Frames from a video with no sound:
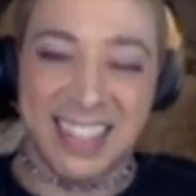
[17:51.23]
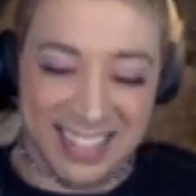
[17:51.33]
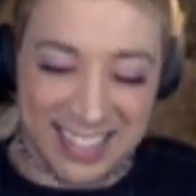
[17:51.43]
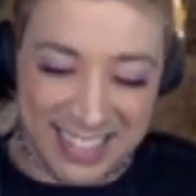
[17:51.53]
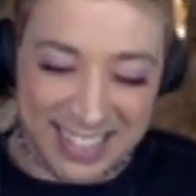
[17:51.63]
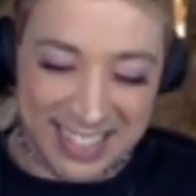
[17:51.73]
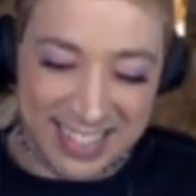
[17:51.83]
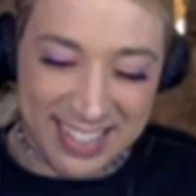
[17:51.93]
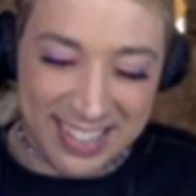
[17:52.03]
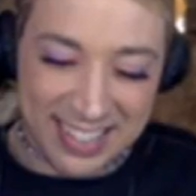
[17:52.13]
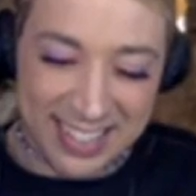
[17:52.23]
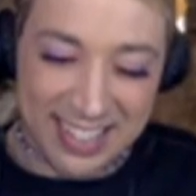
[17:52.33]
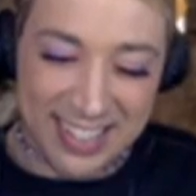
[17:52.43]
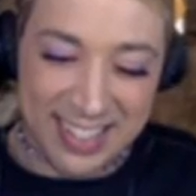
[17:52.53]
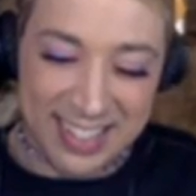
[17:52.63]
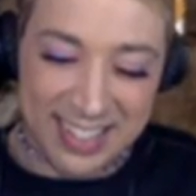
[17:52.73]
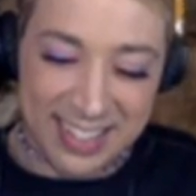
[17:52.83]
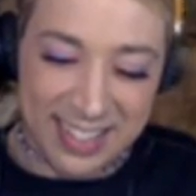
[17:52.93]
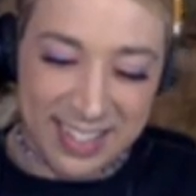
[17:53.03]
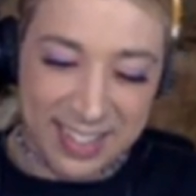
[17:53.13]

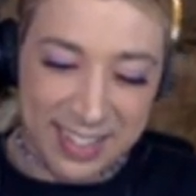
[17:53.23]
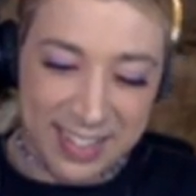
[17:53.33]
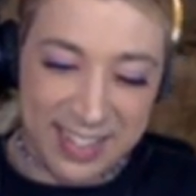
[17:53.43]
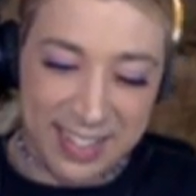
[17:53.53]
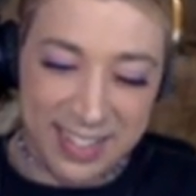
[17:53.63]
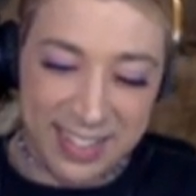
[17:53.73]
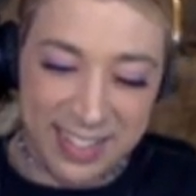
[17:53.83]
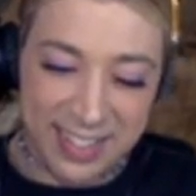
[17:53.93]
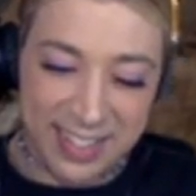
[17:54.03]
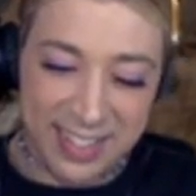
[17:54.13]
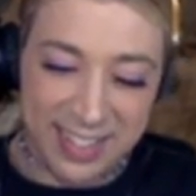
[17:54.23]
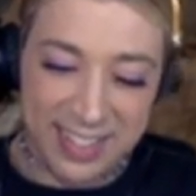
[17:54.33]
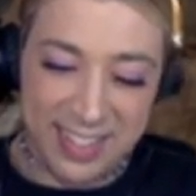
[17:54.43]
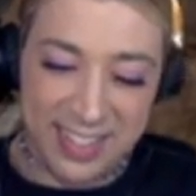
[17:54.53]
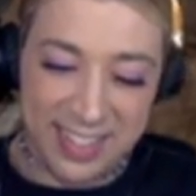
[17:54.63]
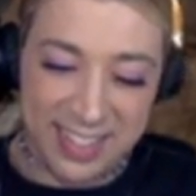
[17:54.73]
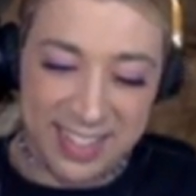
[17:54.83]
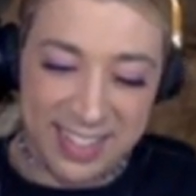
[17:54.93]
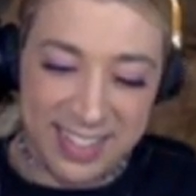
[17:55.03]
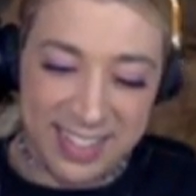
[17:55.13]

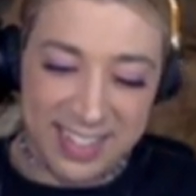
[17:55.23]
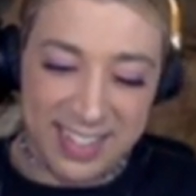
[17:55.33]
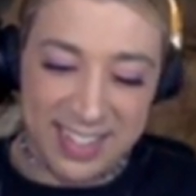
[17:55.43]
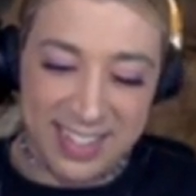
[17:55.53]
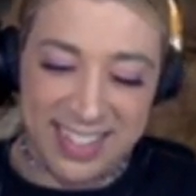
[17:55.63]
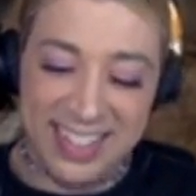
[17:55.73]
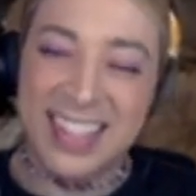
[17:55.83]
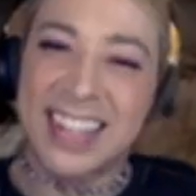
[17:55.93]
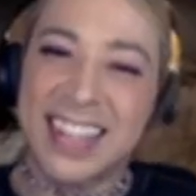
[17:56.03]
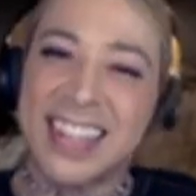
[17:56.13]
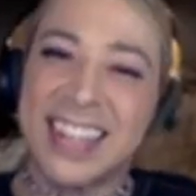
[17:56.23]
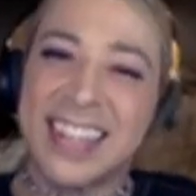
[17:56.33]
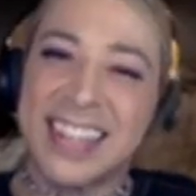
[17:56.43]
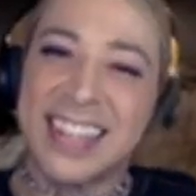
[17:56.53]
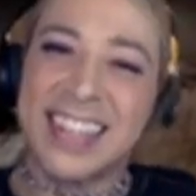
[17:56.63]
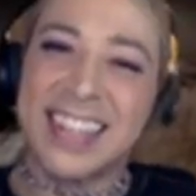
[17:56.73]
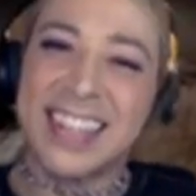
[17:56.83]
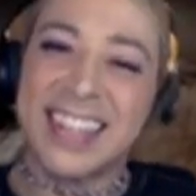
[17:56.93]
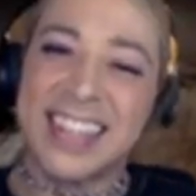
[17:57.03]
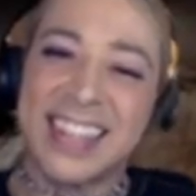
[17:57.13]

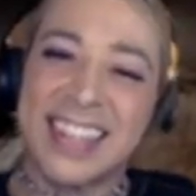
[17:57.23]
(silent)